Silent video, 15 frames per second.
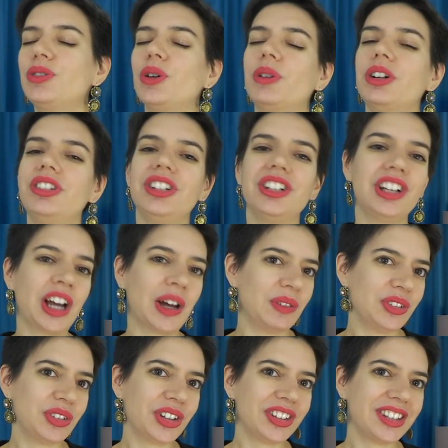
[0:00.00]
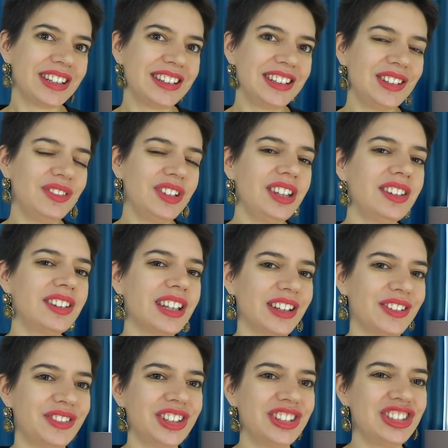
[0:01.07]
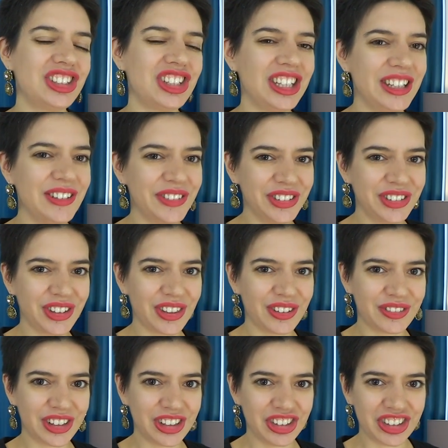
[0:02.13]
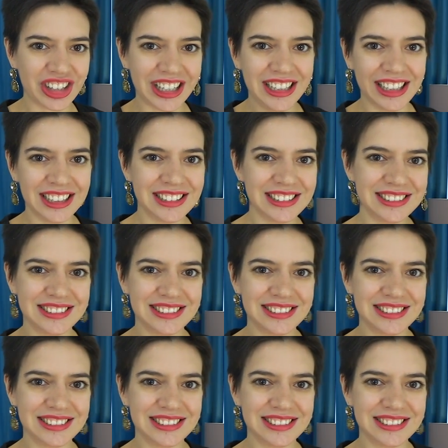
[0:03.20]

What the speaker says: for watching Comme Française TV, sound French even to the French. Allez,